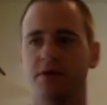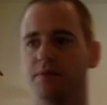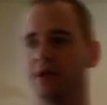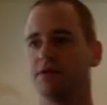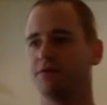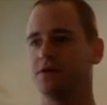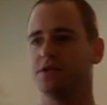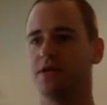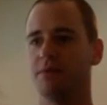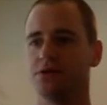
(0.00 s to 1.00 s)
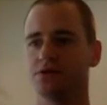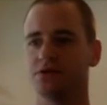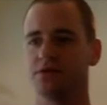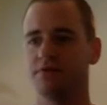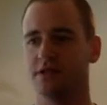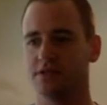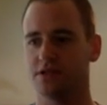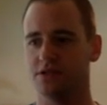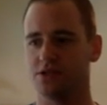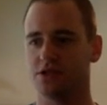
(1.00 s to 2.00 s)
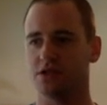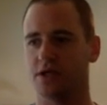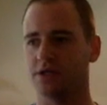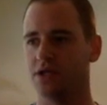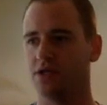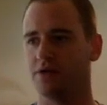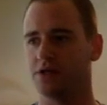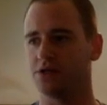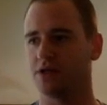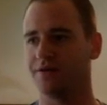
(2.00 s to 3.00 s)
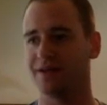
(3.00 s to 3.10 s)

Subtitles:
you played the first 8 measures of this. This is just a continuation of it.